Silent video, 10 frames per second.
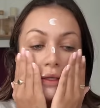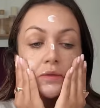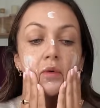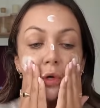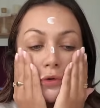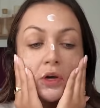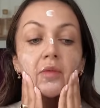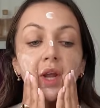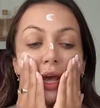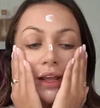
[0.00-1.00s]
is
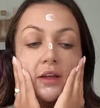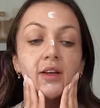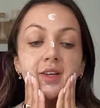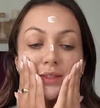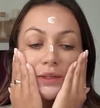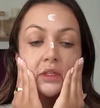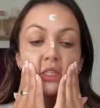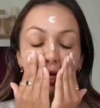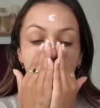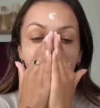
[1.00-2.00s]
wardrobe day, so I need
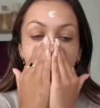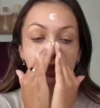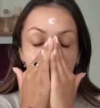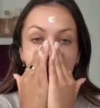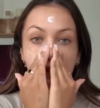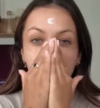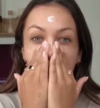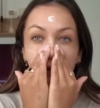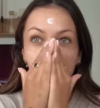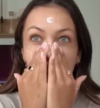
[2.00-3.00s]
to clear out my gym wear that
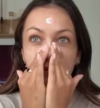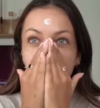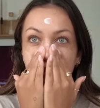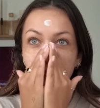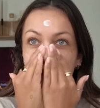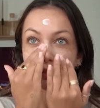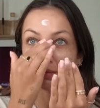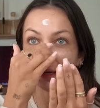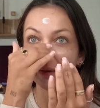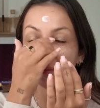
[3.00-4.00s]
no longer fits because
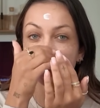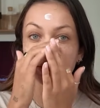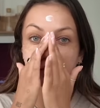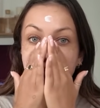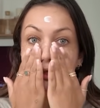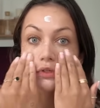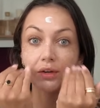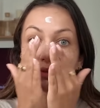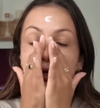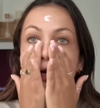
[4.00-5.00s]
my implants sit so
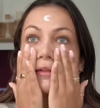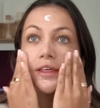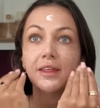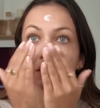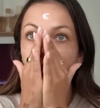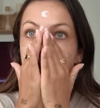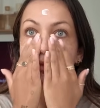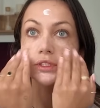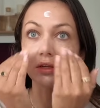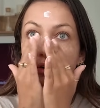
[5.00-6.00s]
different now that they're under the
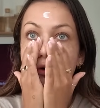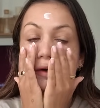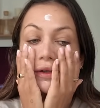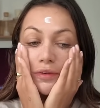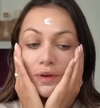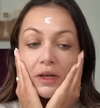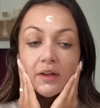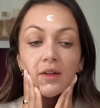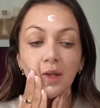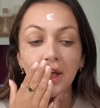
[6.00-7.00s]
muscle and not over.
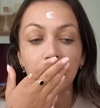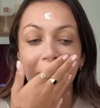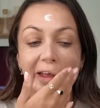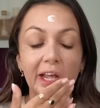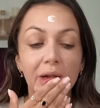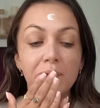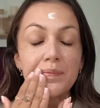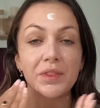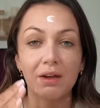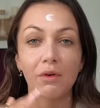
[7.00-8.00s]

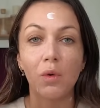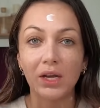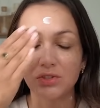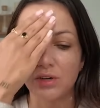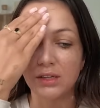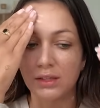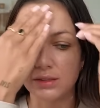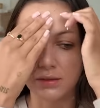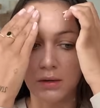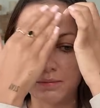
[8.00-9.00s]
But that requires trying
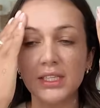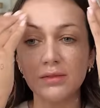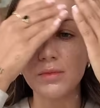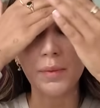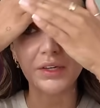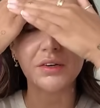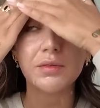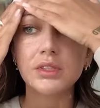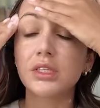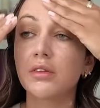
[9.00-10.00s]
things on. I'm saying to Mum, I don't
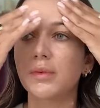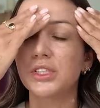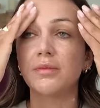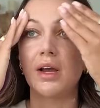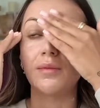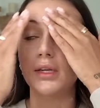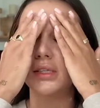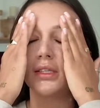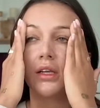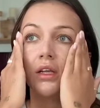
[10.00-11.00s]
know what to do with my gym wear
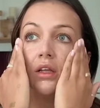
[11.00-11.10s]
because